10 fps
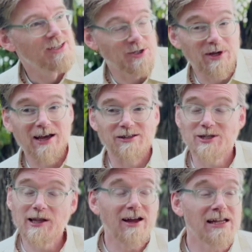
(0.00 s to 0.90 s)
So
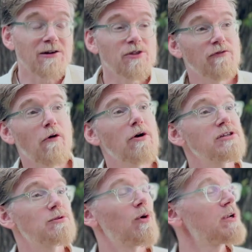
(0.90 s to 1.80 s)
just lie down in the
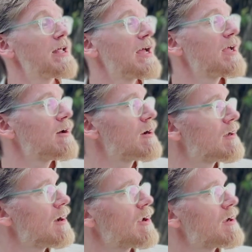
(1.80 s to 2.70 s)
forest one day on
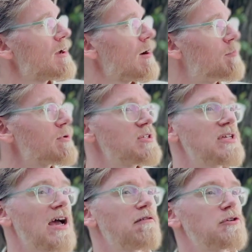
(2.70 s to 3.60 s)
a
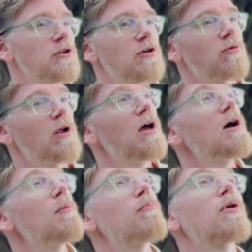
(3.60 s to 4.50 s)
breezy afternoon,
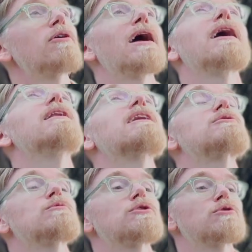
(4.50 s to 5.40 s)
put your head next
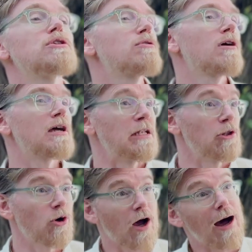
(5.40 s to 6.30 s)
to a tree trunk and
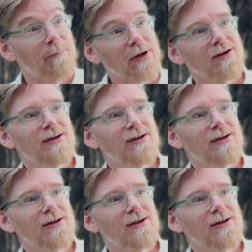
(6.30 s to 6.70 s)
look up.